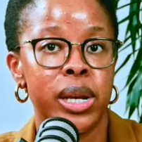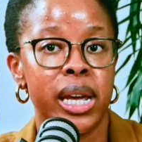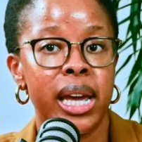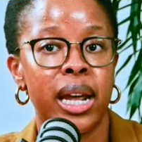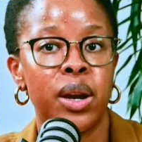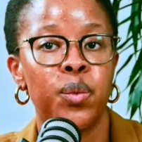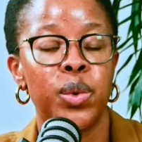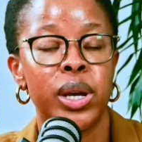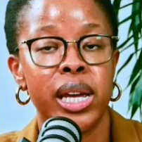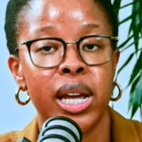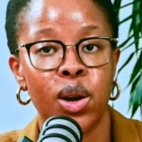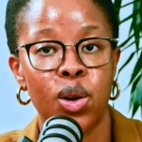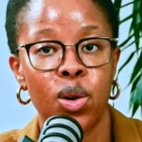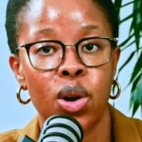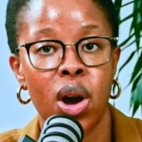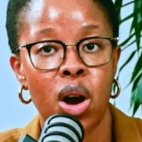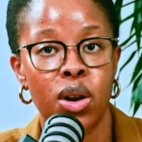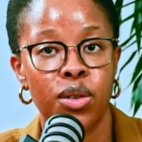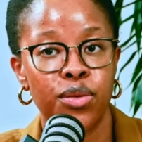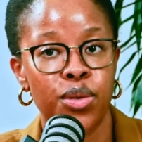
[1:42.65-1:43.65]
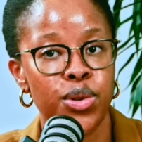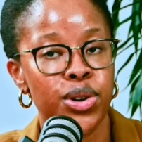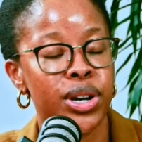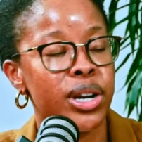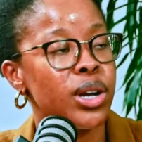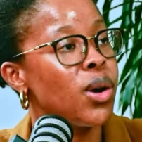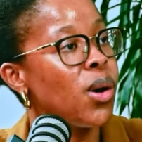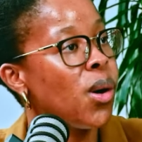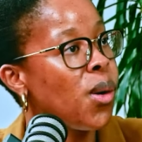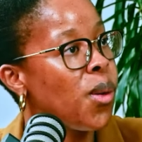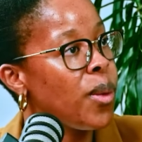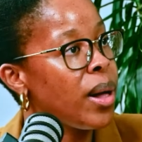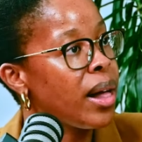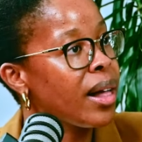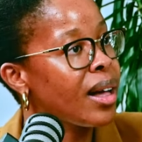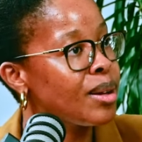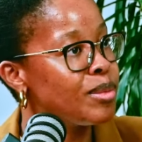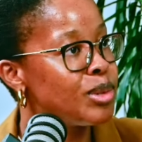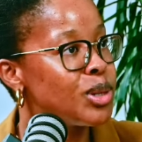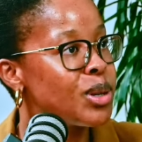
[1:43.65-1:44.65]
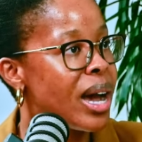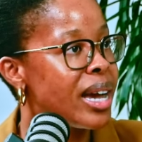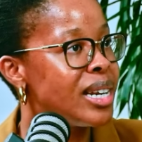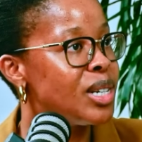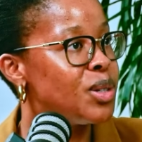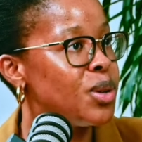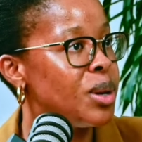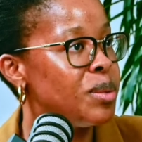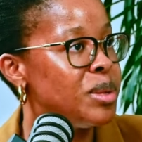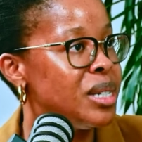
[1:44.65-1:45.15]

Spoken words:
can look out for. Nicole, welcome to ITWeb